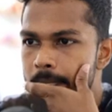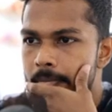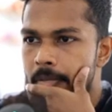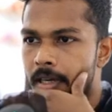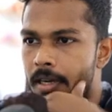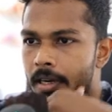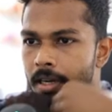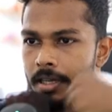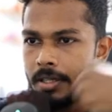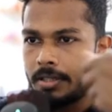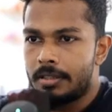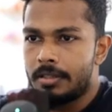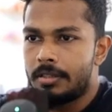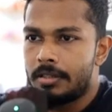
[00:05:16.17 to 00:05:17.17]

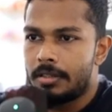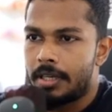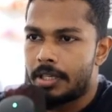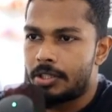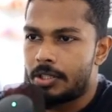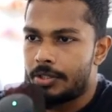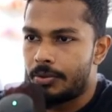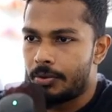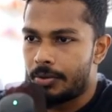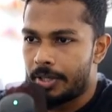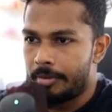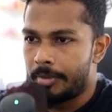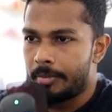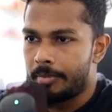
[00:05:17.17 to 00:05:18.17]
I actually don't
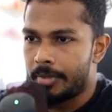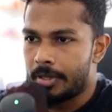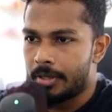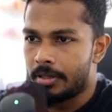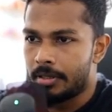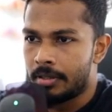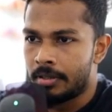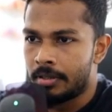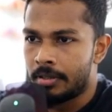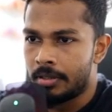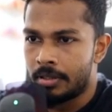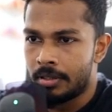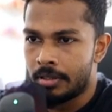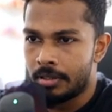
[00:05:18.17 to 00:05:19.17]
remember
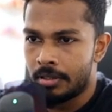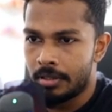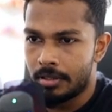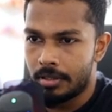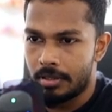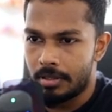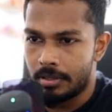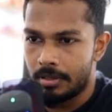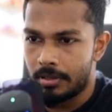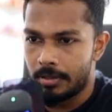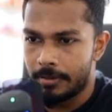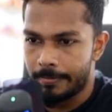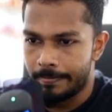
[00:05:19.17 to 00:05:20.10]
uh,